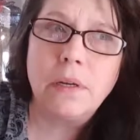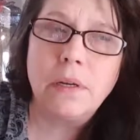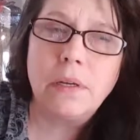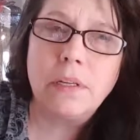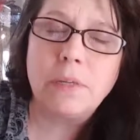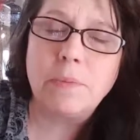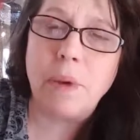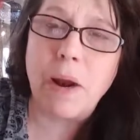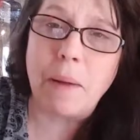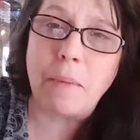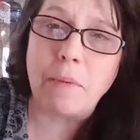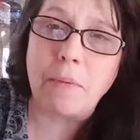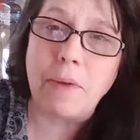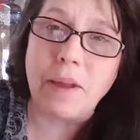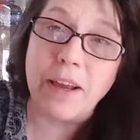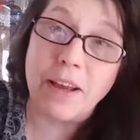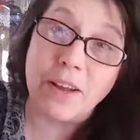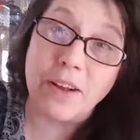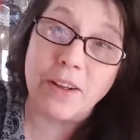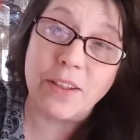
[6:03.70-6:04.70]
it's
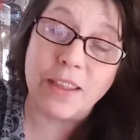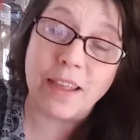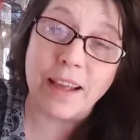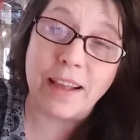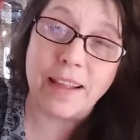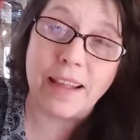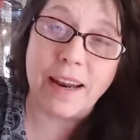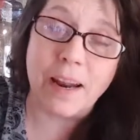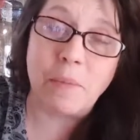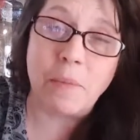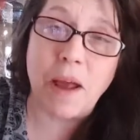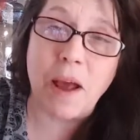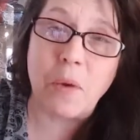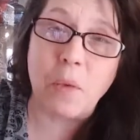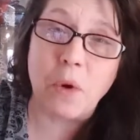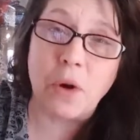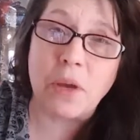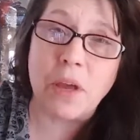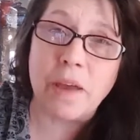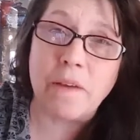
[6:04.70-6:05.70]
probably a good thing that I'm not
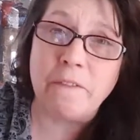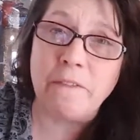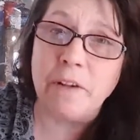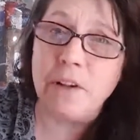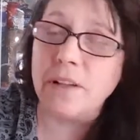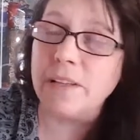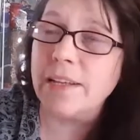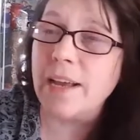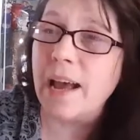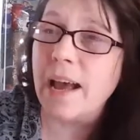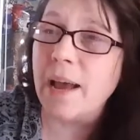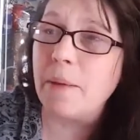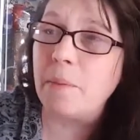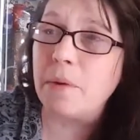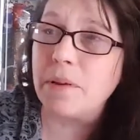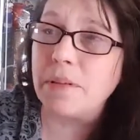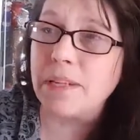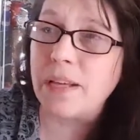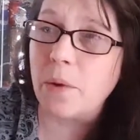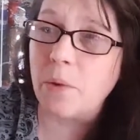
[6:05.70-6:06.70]
working full-time,
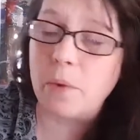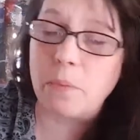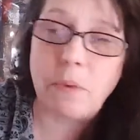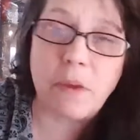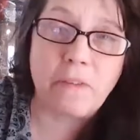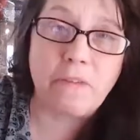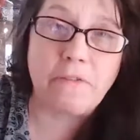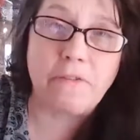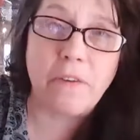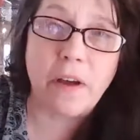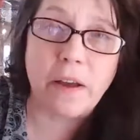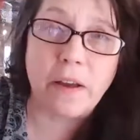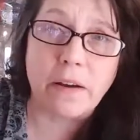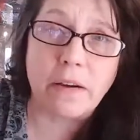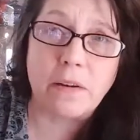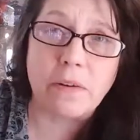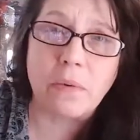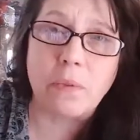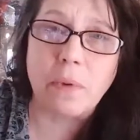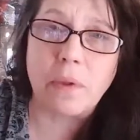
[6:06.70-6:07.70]
because I would be
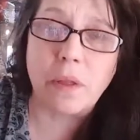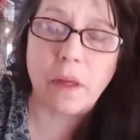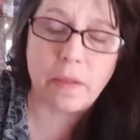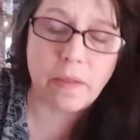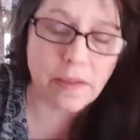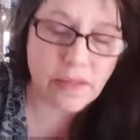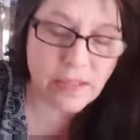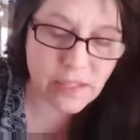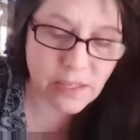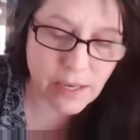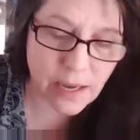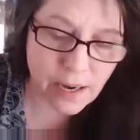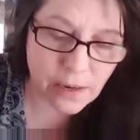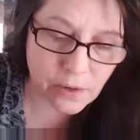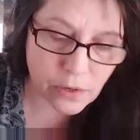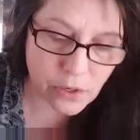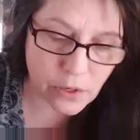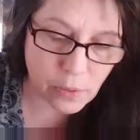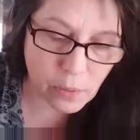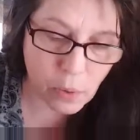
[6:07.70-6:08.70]
fired with all these
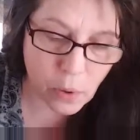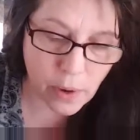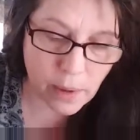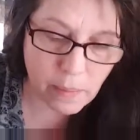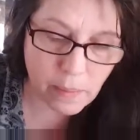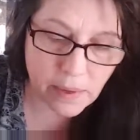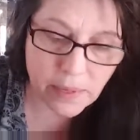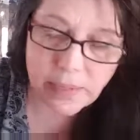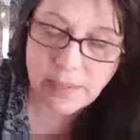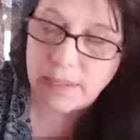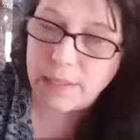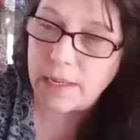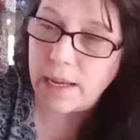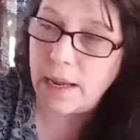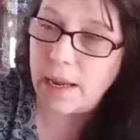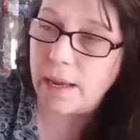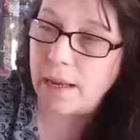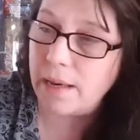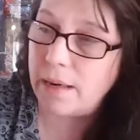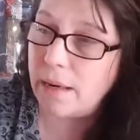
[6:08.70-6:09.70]
doctor's appointments
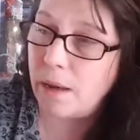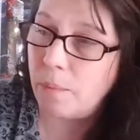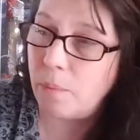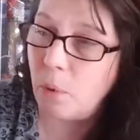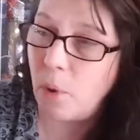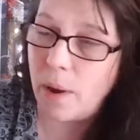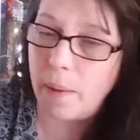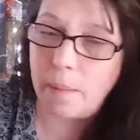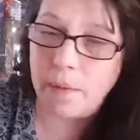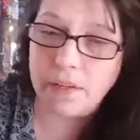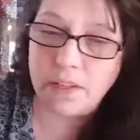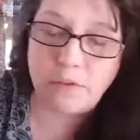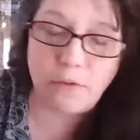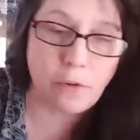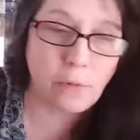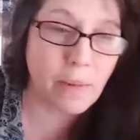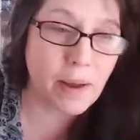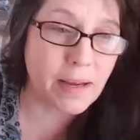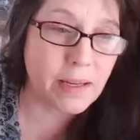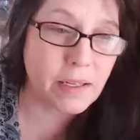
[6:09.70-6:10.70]
and appointments for
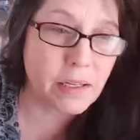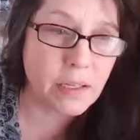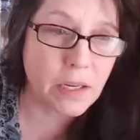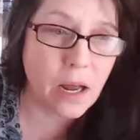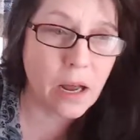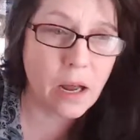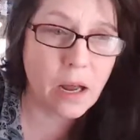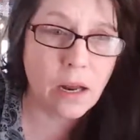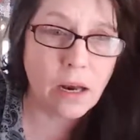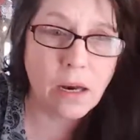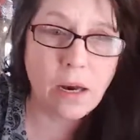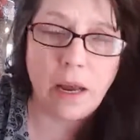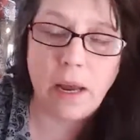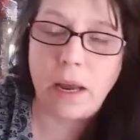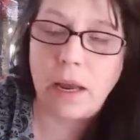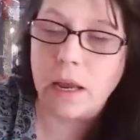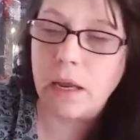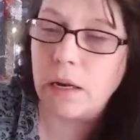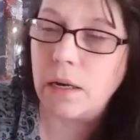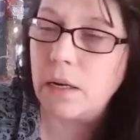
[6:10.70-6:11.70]
my son,
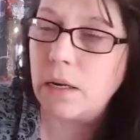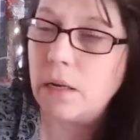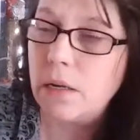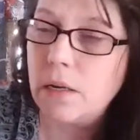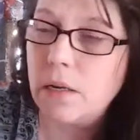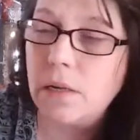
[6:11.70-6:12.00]
and